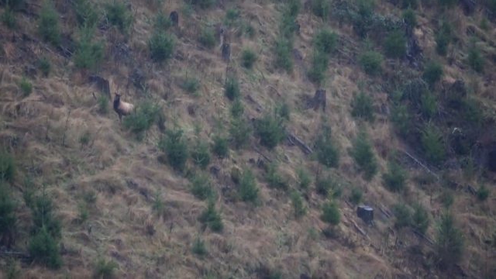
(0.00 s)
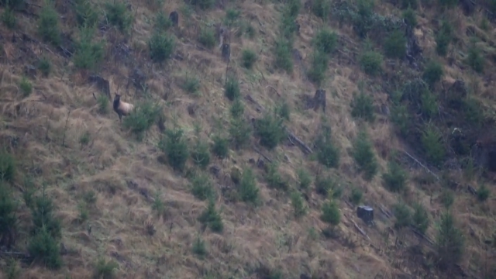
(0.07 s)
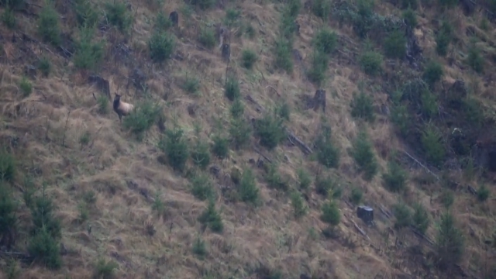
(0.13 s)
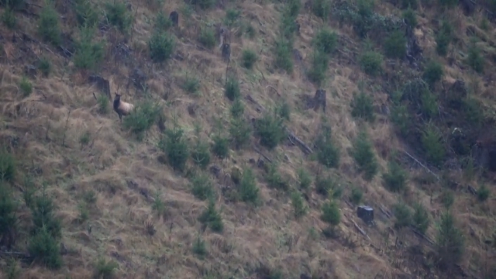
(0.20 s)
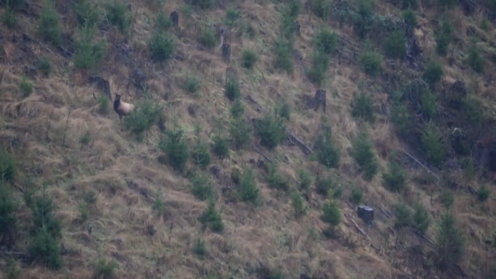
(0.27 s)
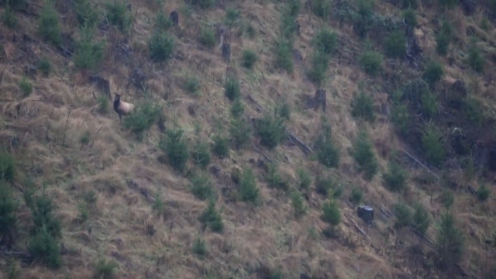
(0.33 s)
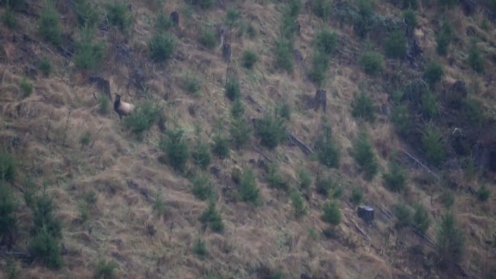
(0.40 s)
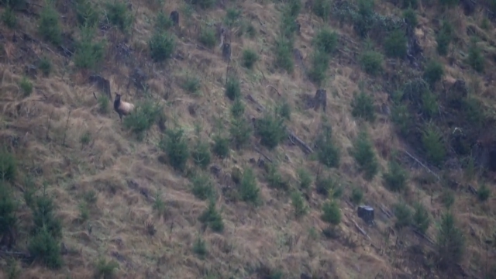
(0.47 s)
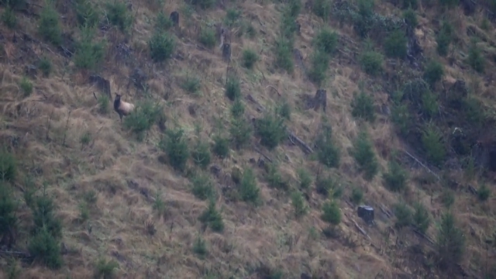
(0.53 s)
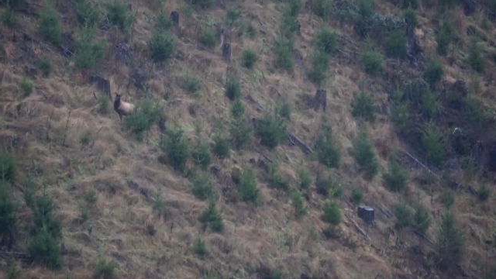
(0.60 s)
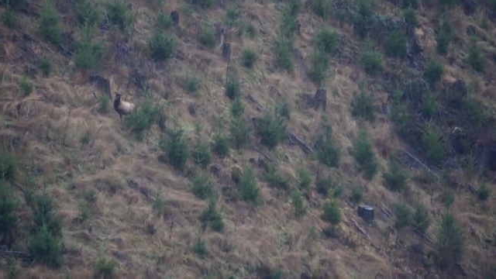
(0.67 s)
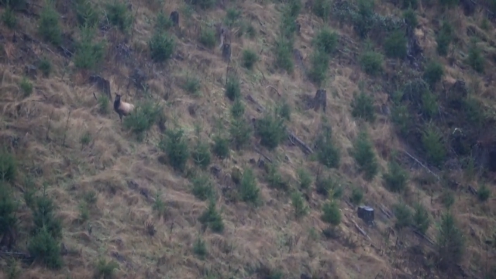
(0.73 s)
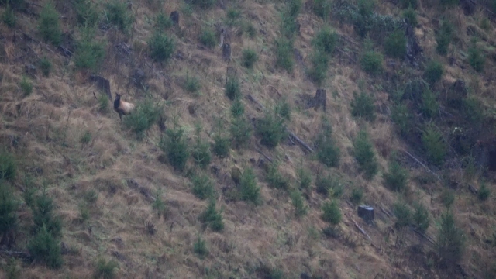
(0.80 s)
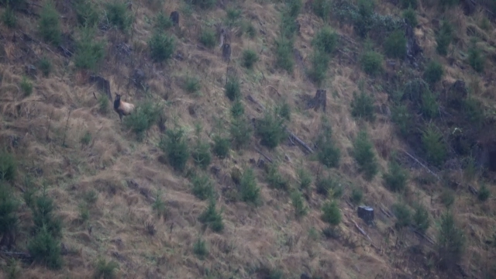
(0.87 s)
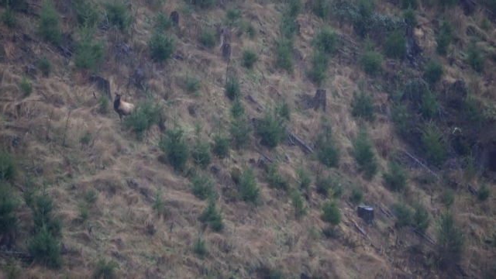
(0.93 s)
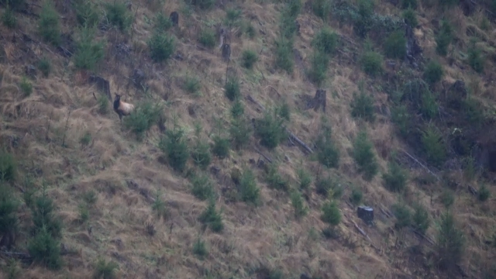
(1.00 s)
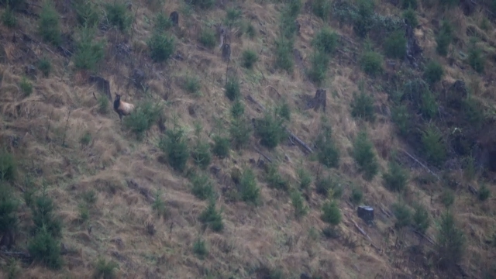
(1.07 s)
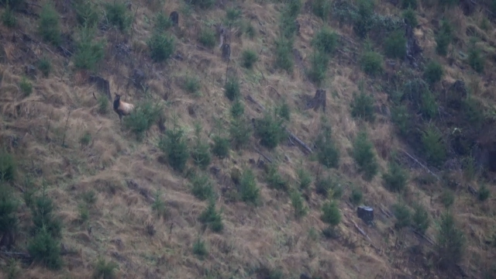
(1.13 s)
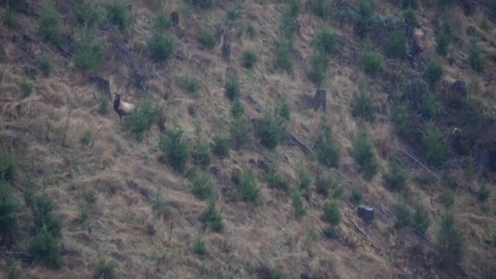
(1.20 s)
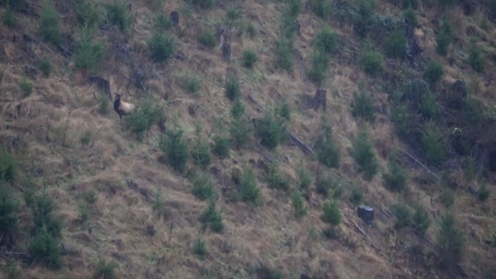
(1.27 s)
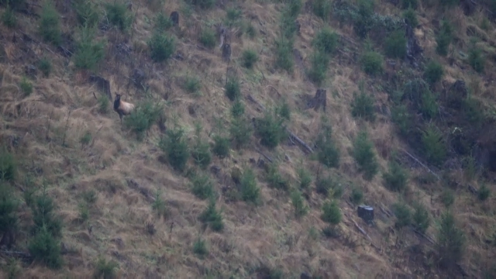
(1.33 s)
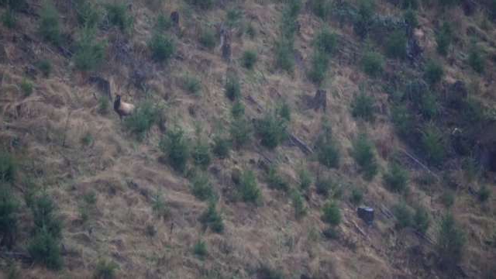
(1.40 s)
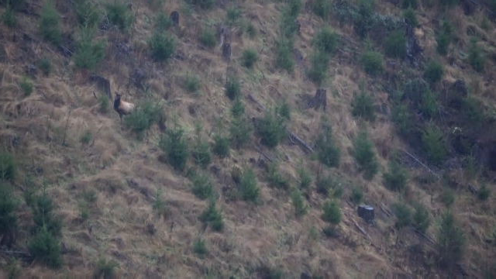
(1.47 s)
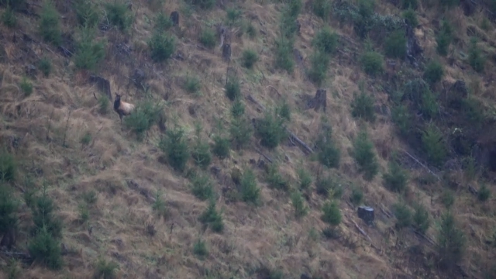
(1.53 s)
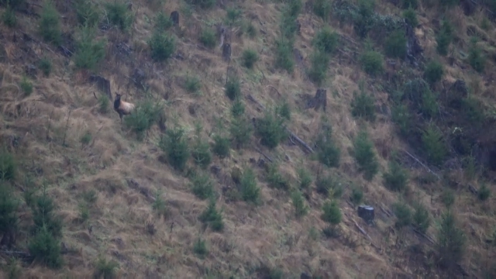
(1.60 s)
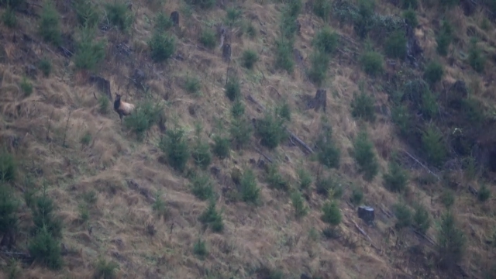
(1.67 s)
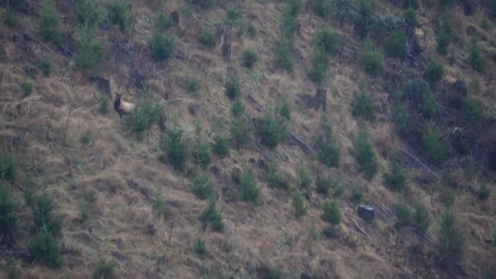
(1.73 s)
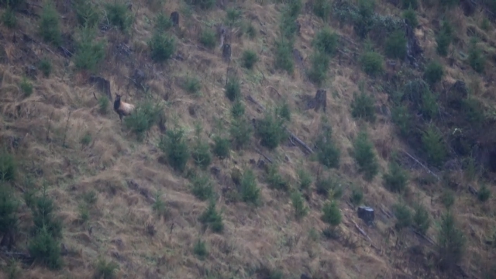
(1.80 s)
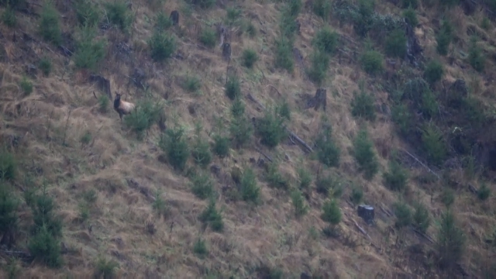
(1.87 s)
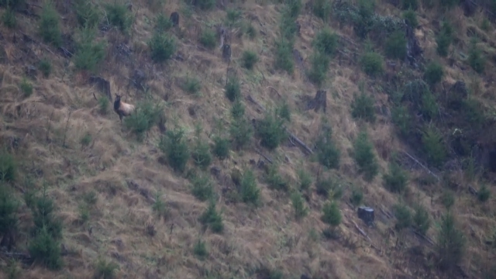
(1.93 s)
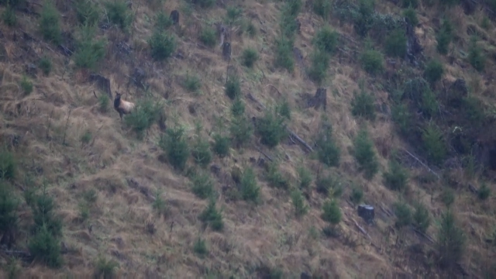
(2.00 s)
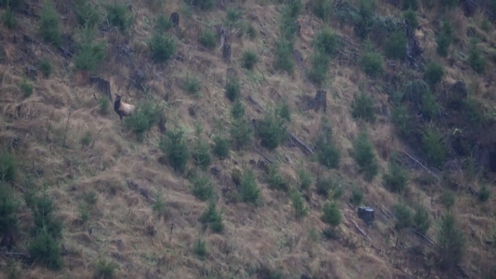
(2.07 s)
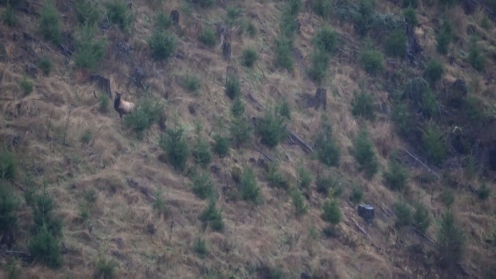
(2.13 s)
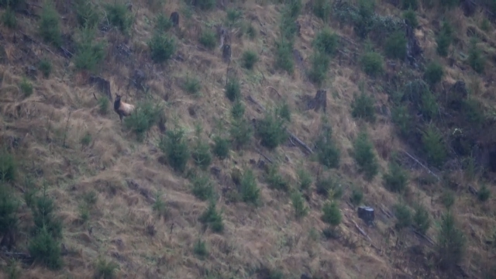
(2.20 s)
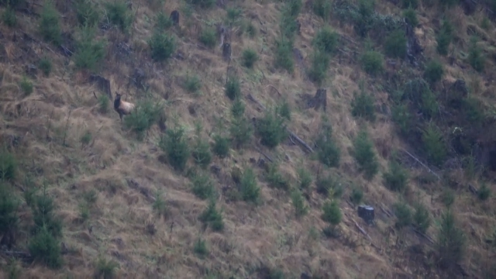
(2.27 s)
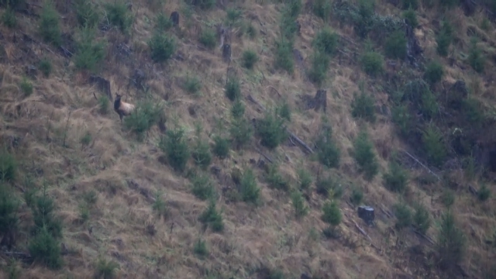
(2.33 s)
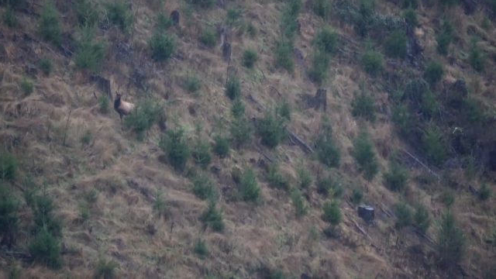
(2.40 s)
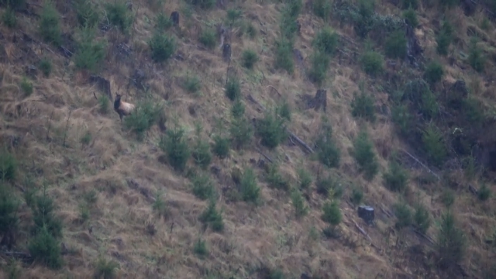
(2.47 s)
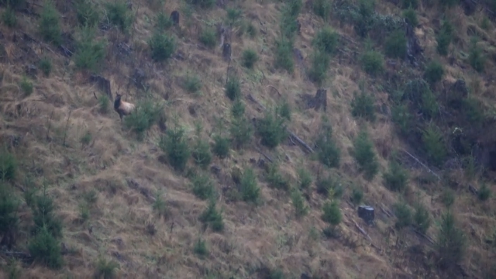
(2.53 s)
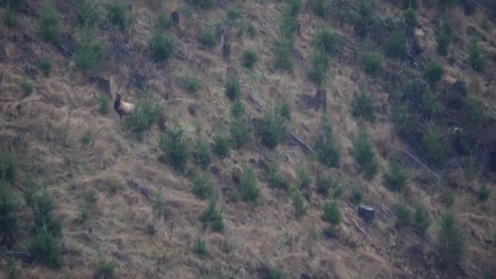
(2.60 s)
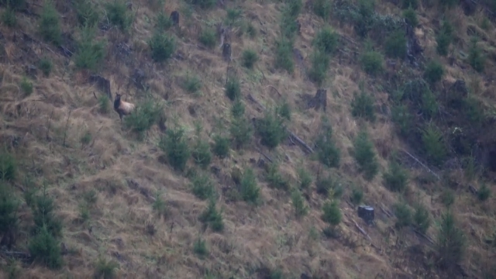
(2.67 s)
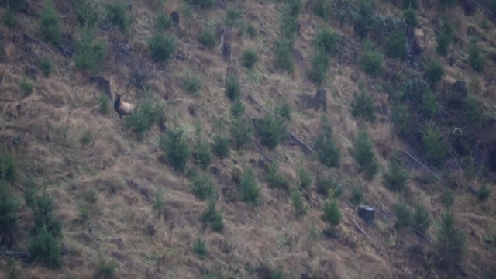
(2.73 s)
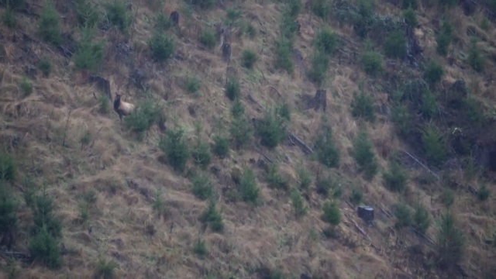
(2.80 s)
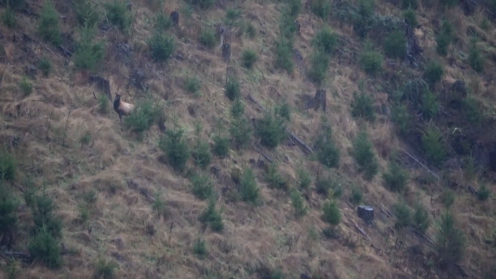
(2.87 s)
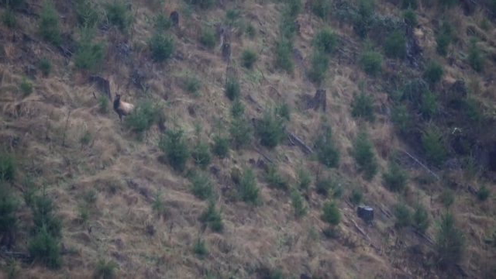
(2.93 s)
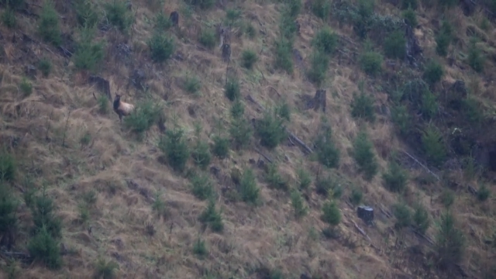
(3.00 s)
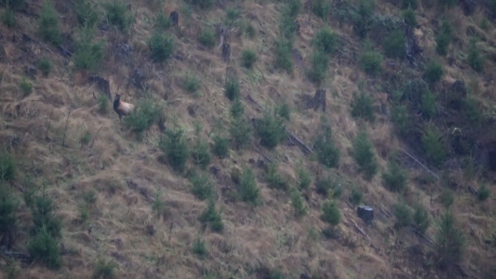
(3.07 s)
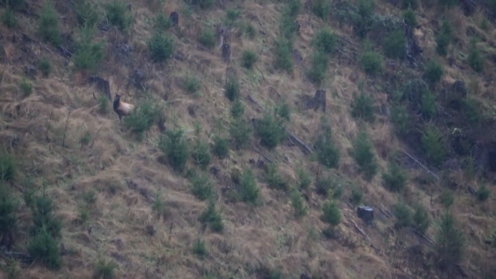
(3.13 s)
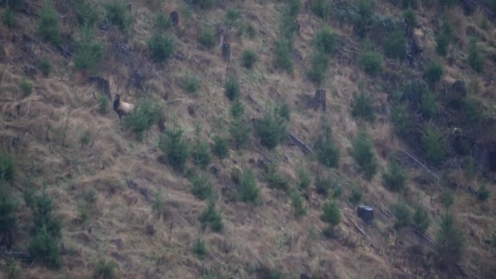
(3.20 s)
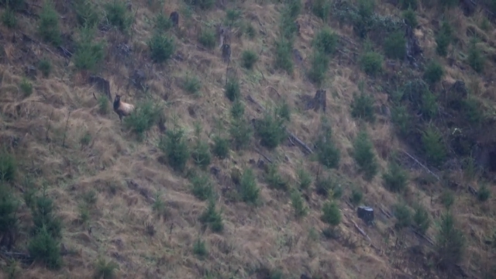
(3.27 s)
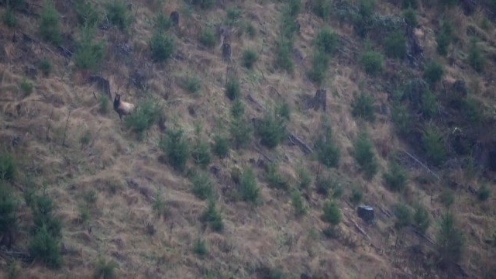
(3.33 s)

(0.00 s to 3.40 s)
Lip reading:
Nobody's mouth can be seen.